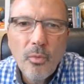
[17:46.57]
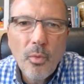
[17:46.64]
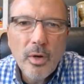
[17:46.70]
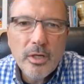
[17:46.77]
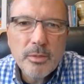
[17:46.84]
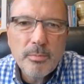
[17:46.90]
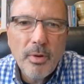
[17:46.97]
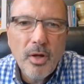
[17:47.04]

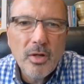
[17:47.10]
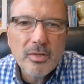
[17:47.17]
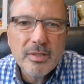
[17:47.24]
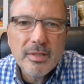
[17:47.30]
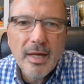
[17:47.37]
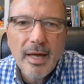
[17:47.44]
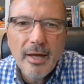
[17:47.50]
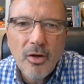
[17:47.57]
What does Paul
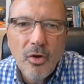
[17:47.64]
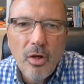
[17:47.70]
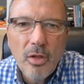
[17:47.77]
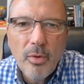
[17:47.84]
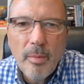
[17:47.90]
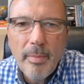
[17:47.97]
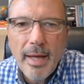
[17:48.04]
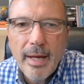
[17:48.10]
say? Go all
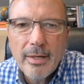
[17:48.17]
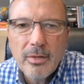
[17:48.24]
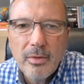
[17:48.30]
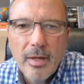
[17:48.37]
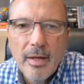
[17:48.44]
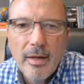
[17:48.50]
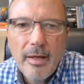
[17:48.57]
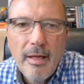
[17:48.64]
the way back to
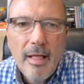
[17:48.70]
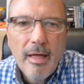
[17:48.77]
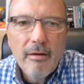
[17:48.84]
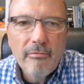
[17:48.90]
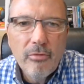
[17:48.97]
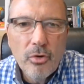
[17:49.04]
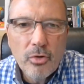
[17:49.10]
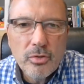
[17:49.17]
the
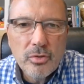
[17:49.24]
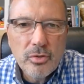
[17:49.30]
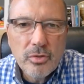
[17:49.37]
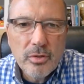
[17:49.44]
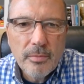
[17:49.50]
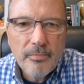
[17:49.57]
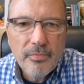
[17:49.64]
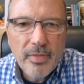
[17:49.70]

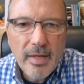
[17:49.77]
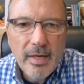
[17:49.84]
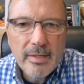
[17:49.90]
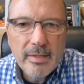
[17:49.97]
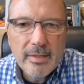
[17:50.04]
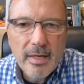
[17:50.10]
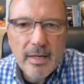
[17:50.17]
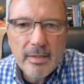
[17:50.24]
verses.
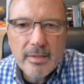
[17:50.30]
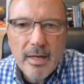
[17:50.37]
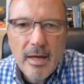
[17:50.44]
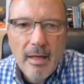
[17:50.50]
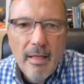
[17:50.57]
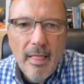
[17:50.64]
He says,